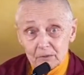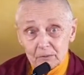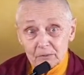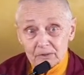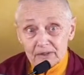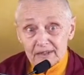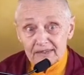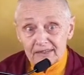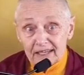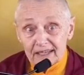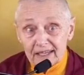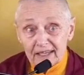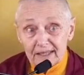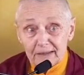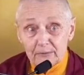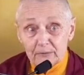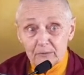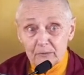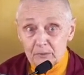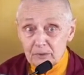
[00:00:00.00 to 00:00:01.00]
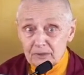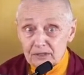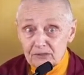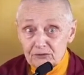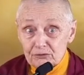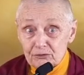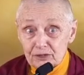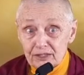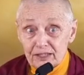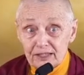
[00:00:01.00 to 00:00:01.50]
We tame, we
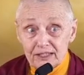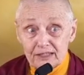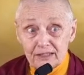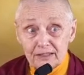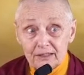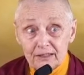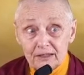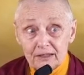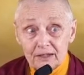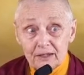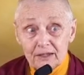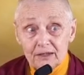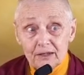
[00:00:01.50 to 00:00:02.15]
train,